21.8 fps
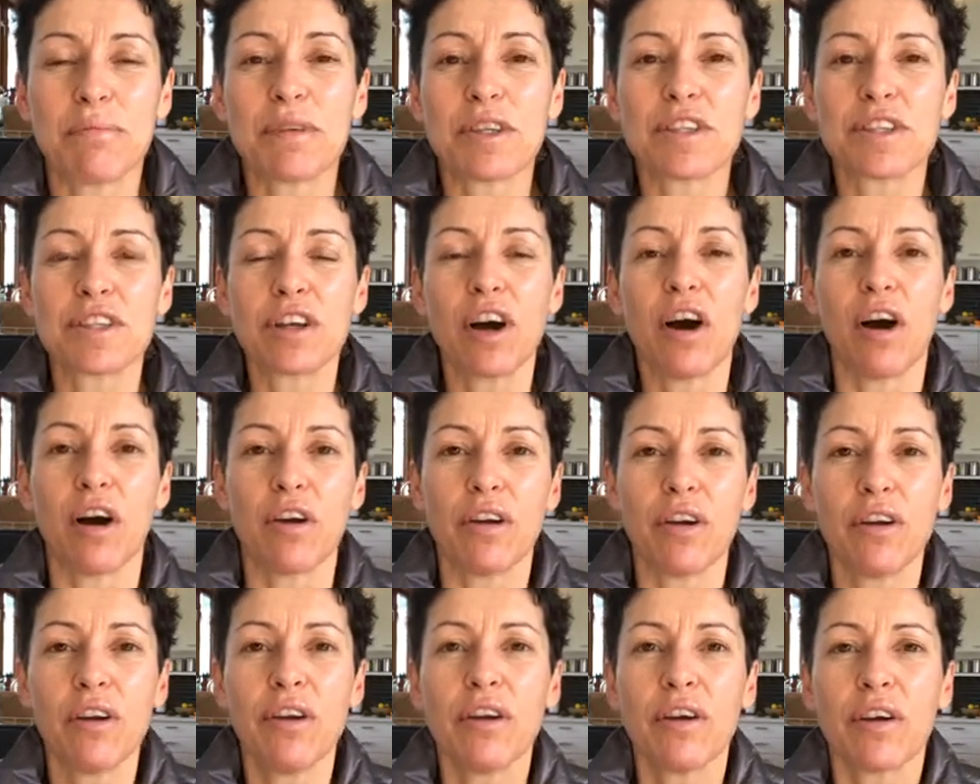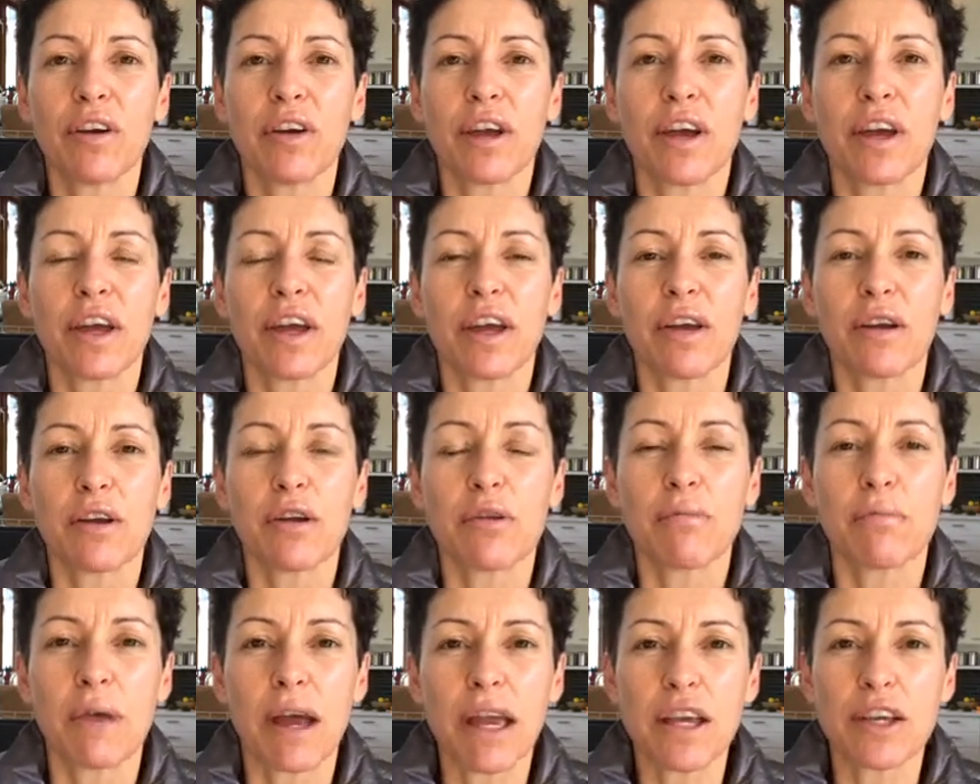So
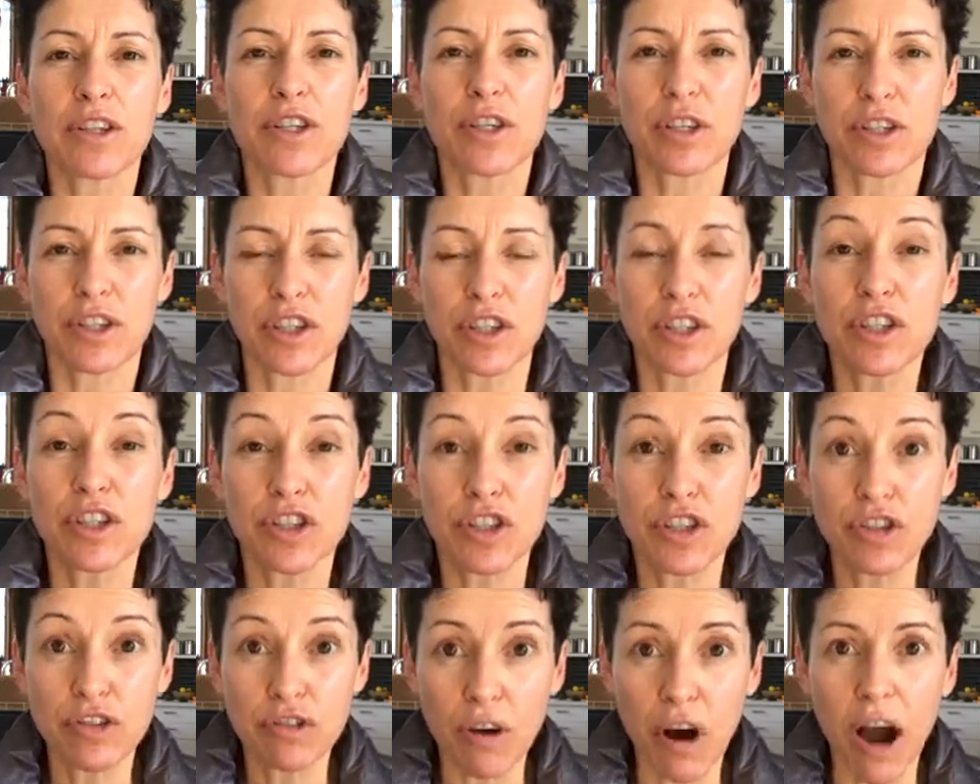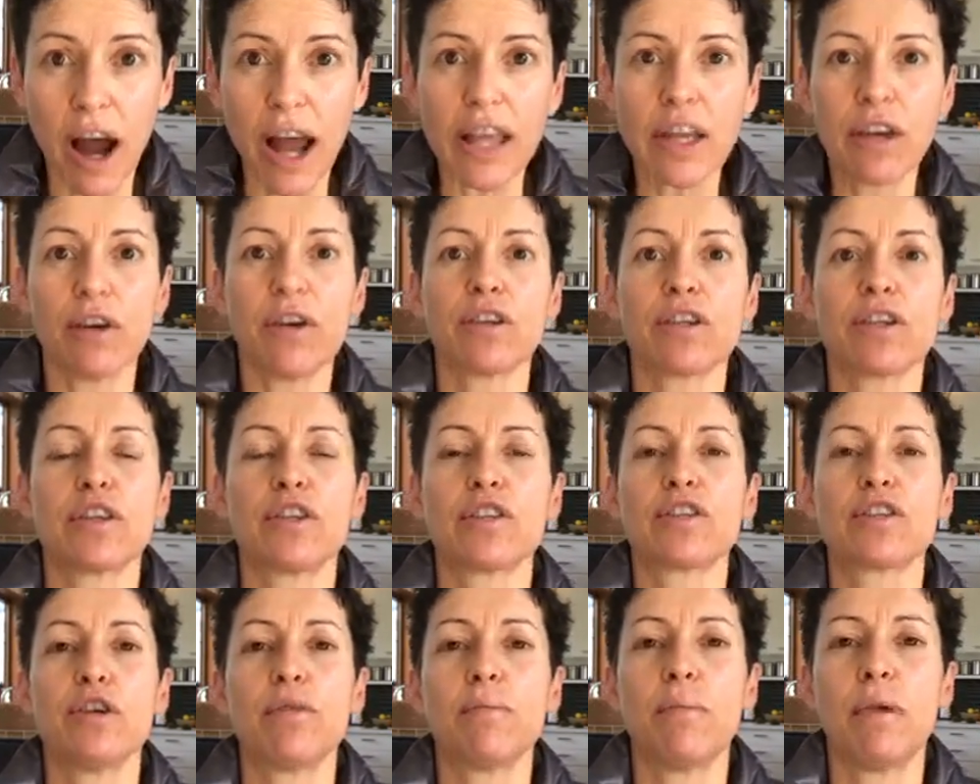just try going to the
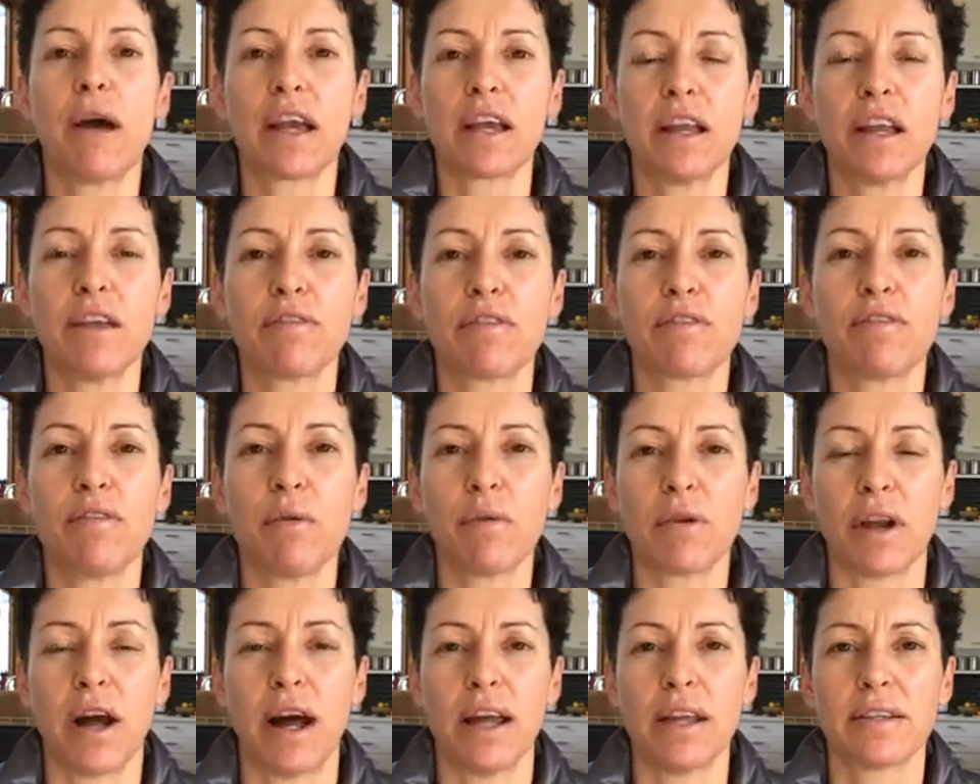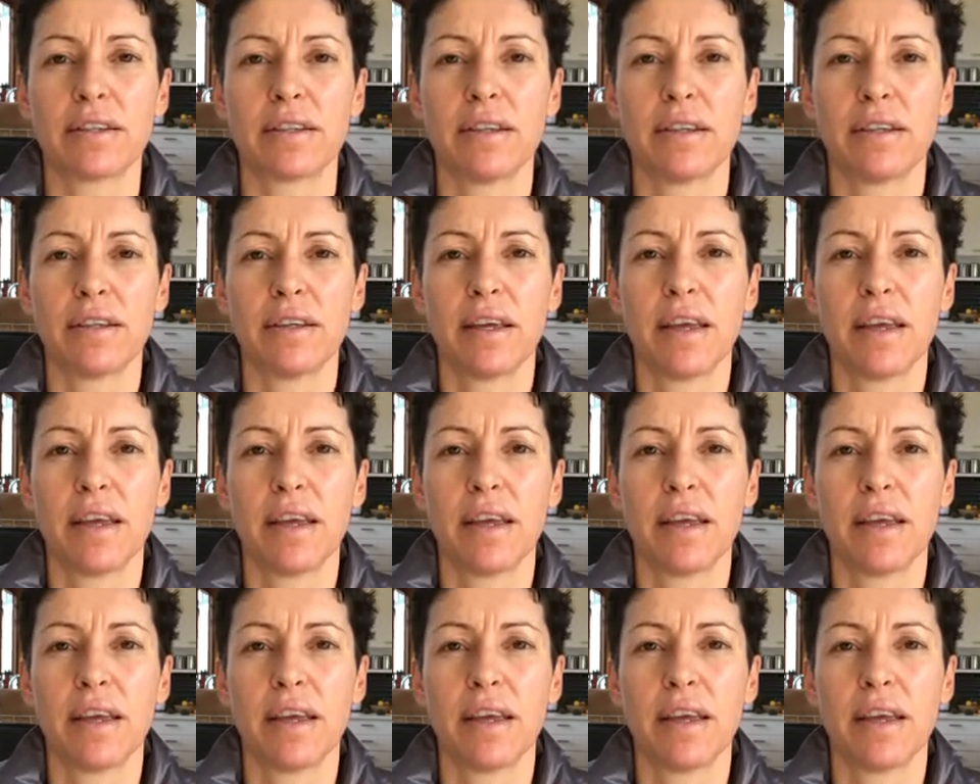supermarket every fortnight.